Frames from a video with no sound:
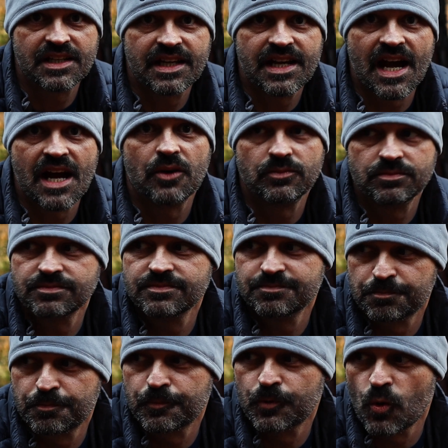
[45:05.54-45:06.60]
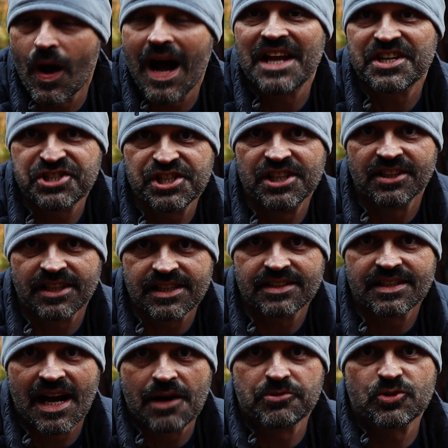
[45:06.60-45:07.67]
got quite chilly.
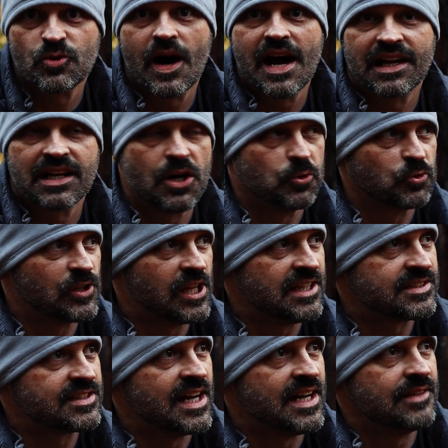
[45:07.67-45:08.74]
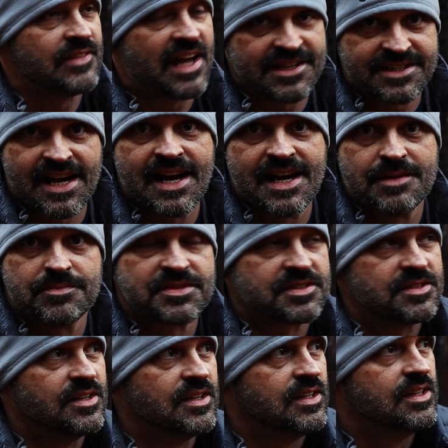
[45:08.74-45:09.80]
I was quite cold last night at times.
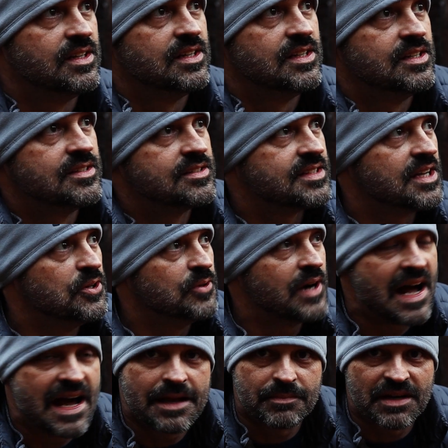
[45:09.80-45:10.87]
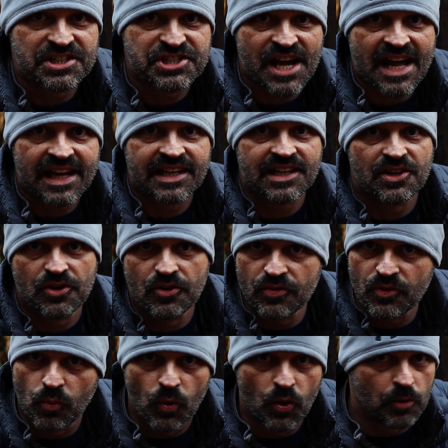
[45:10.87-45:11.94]
So I had my jacket on,
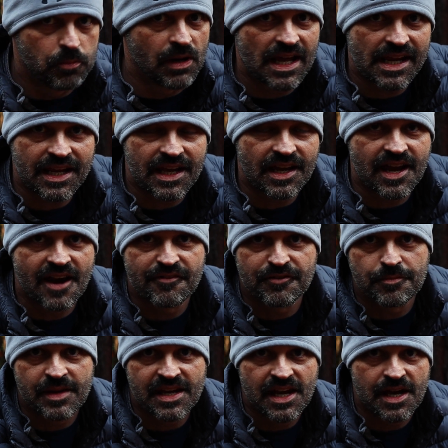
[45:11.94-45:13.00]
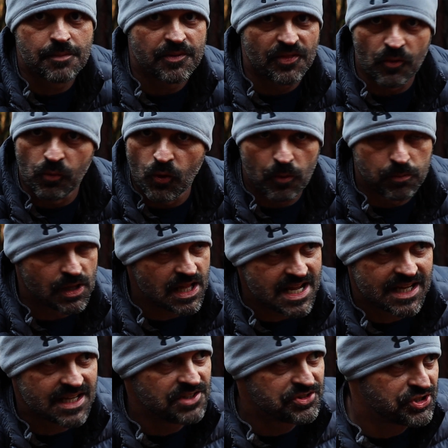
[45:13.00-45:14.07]
the wool blanket covered me up, and the wool
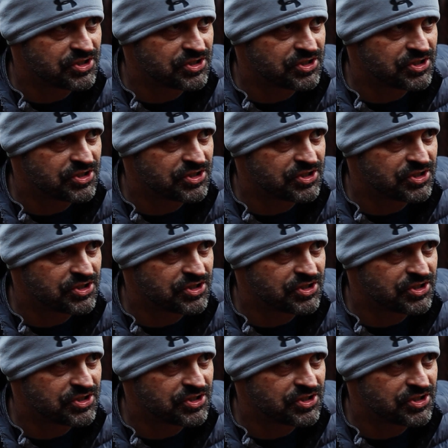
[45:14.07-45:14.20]
blanket